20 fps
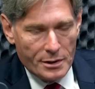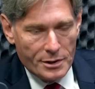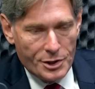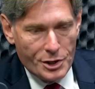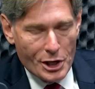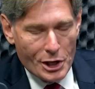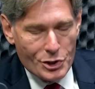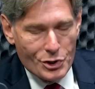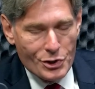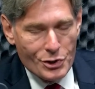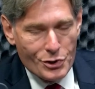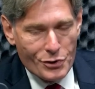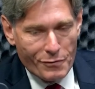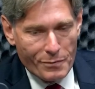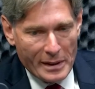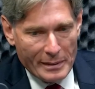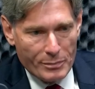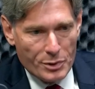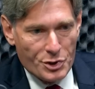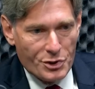dozens of
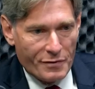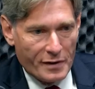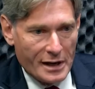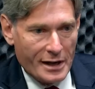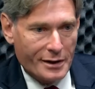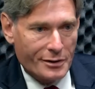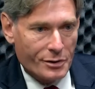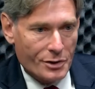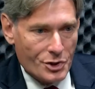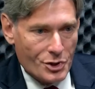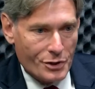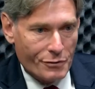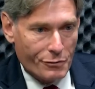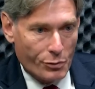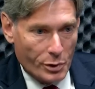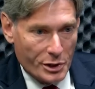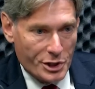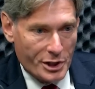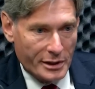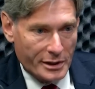members of Congress,
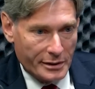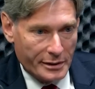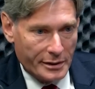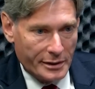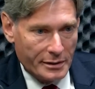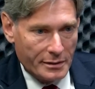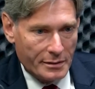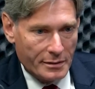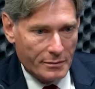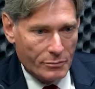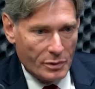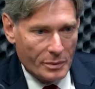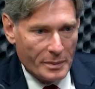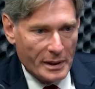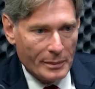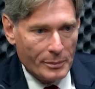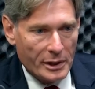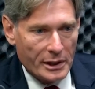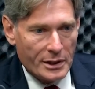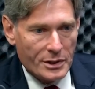unfortunately,
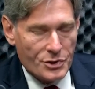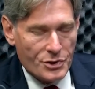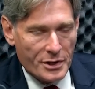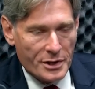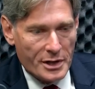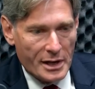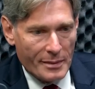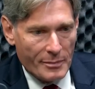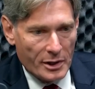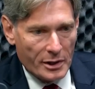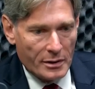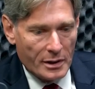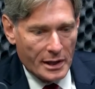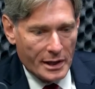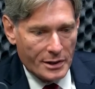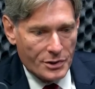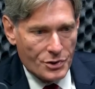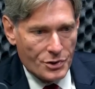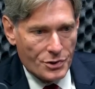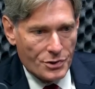Republicans and
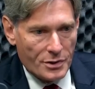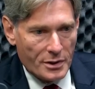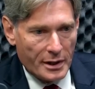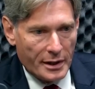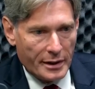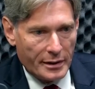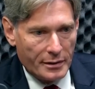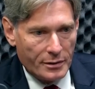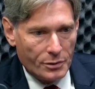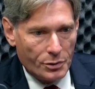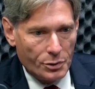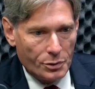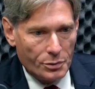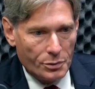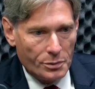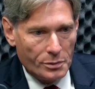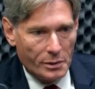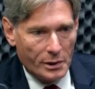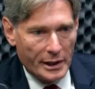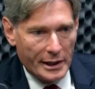Democrats, uh, who,
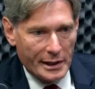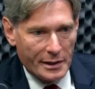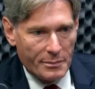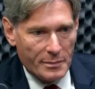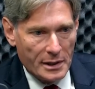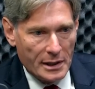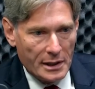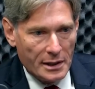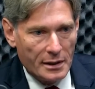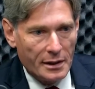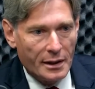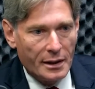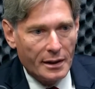like me,